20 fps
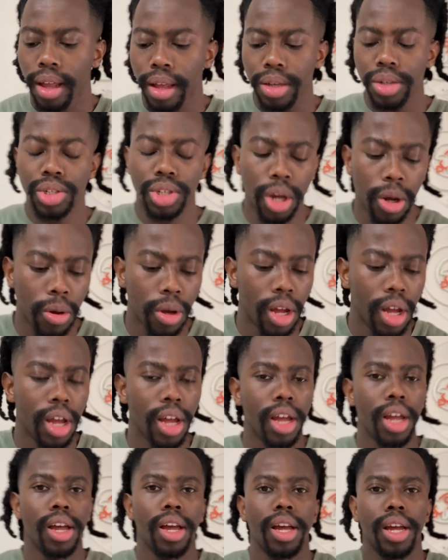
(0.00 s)
So
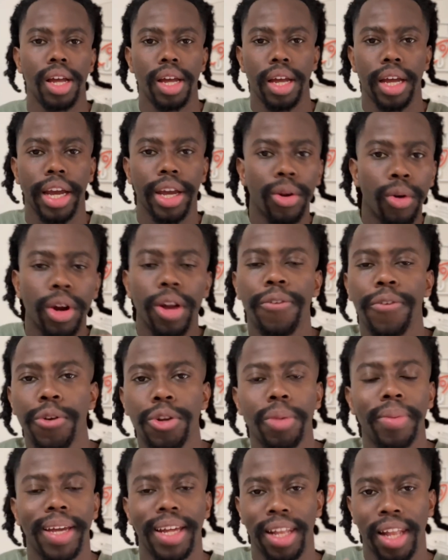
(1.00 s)
in order for you to
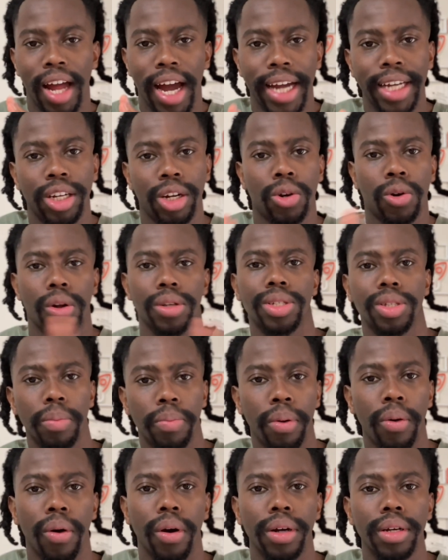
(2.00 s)
be aligned across the
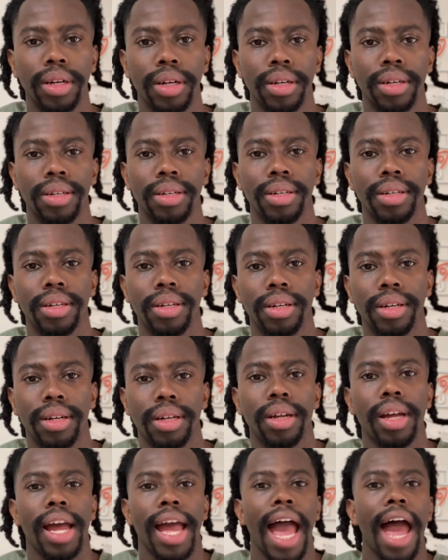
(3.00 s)
board,
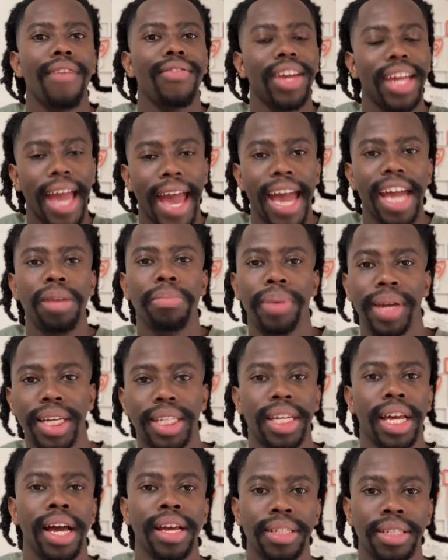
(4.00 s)
having A/B
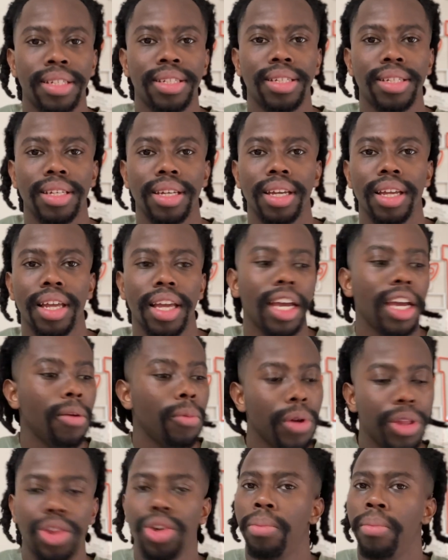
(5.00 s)
tests
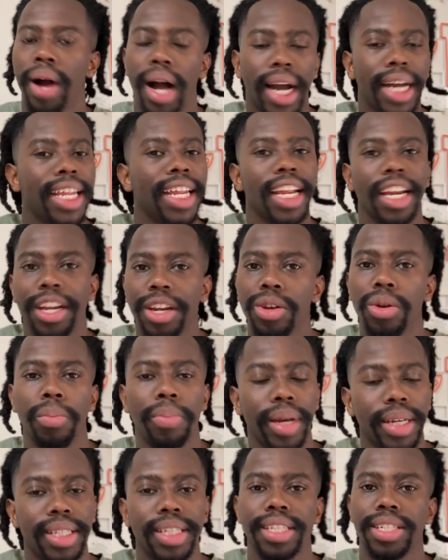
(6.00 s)
with your marketing and in your
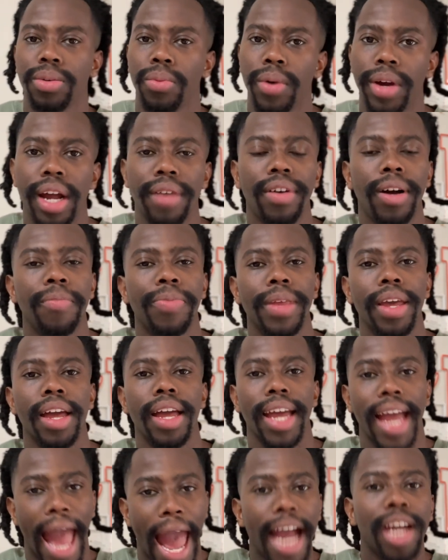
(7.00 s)
business and whatever
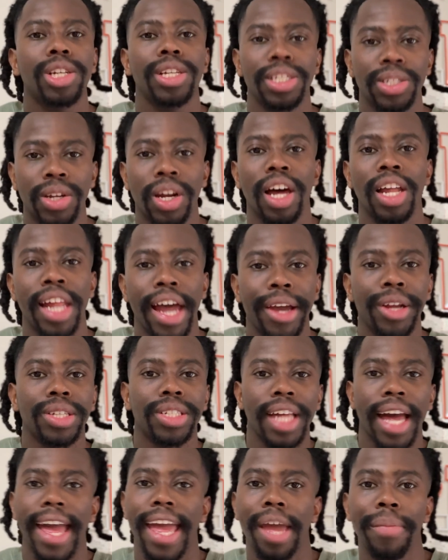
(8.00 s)
actually is going to allow you to
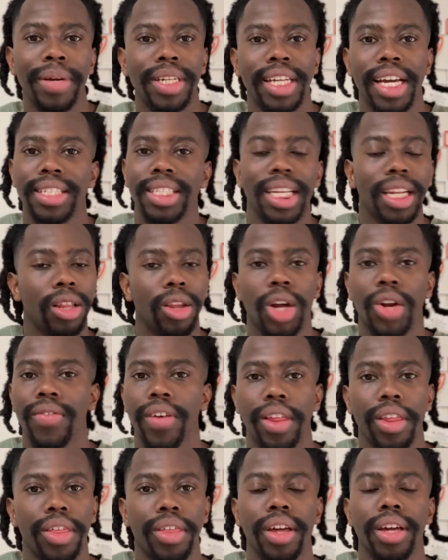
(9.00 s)
start A/B testing a lot of
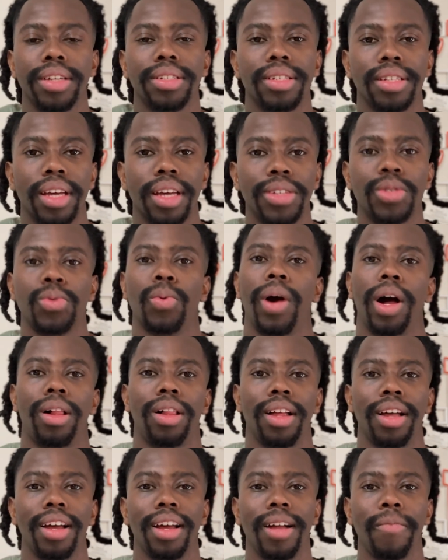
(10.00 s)
other things as well.
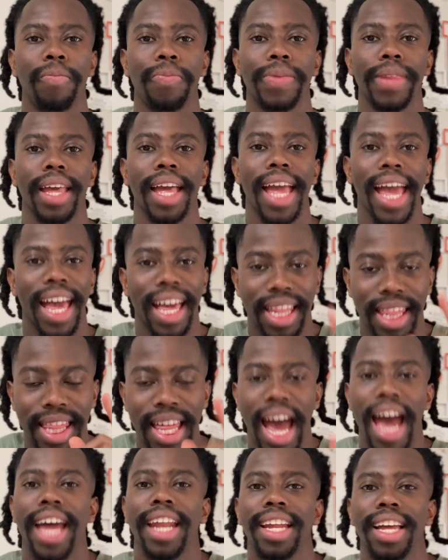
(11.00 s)
And
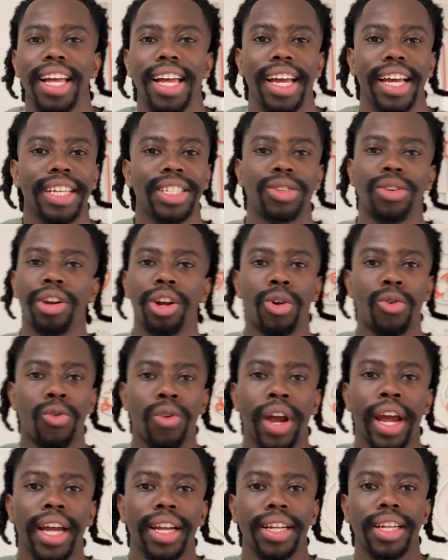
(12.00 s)
that is going to
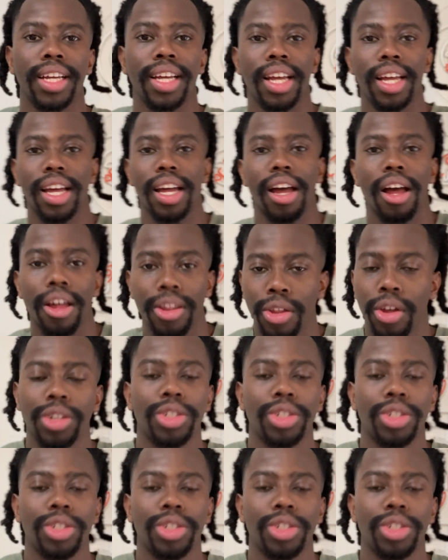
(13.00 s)
create not